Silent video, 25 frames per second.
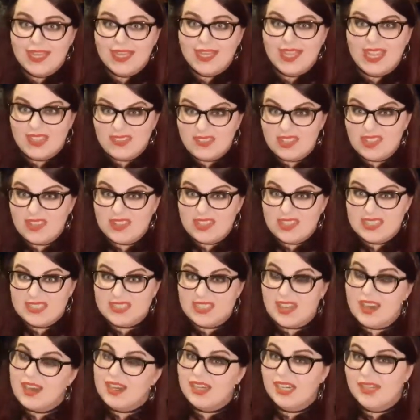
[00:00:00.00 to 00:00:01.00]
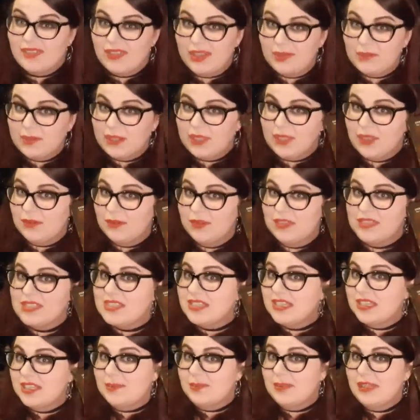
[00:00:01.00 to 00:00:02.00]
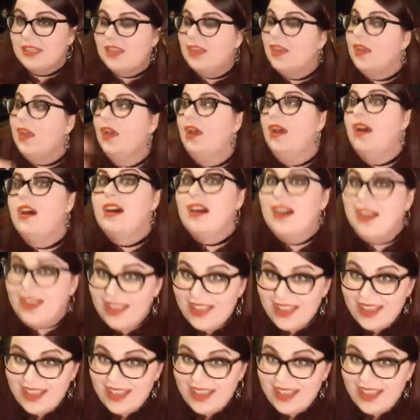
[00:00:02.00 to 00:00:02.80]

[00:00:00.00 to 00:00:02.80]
even though it is kind of ambiguous and a bit like, oh,